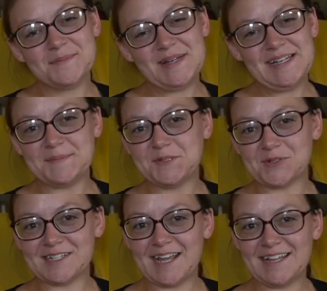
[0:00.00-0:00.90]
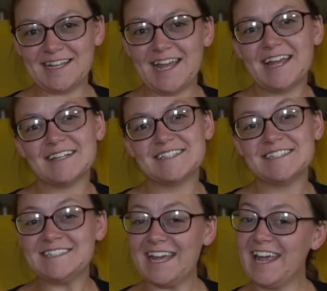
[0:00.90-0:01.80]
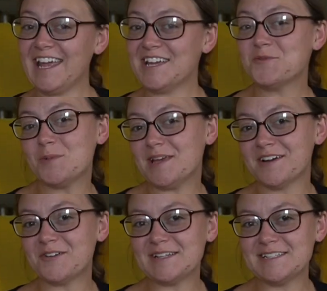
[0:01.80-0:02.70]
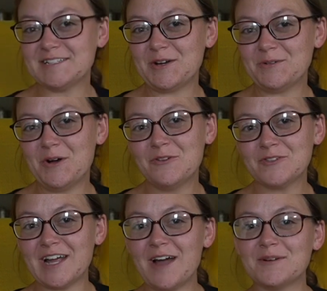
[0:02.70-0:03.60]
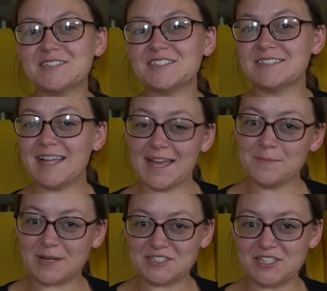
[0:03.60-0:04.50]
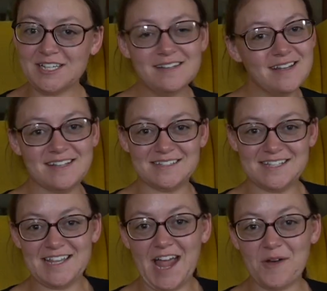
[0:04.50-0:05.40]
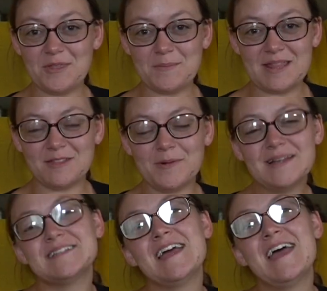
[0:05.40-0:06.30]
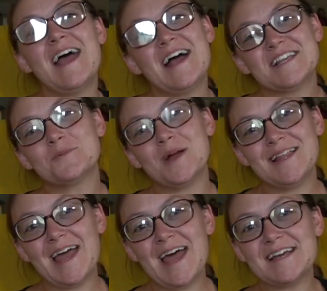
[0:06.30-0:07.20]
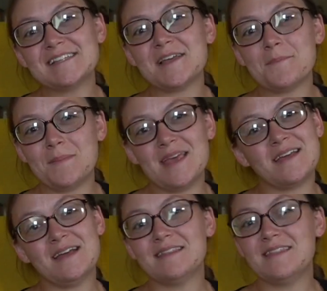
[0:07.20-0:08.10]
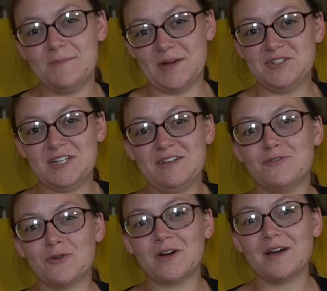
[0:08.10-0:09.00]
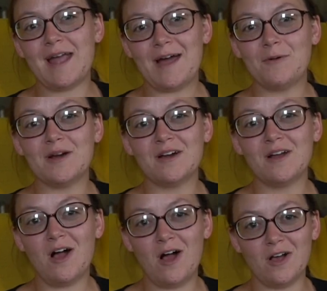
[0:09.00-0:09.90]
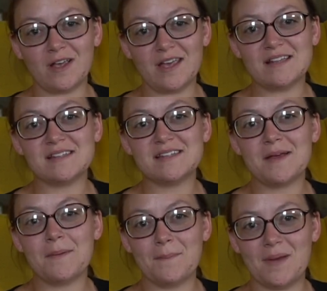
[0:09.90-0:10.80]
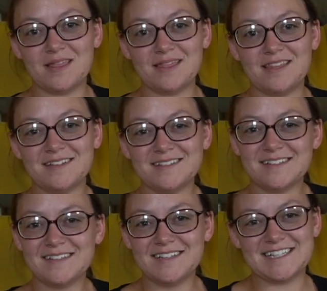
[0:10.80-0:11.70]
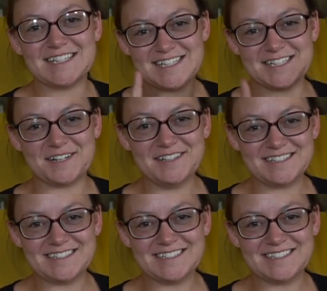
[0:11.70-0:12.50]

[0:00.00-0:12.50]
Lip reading: My name is Jordan Kelly, and today we are going to go over our July budget and see how the month went, as well as make the budget for our August month. Let's get started.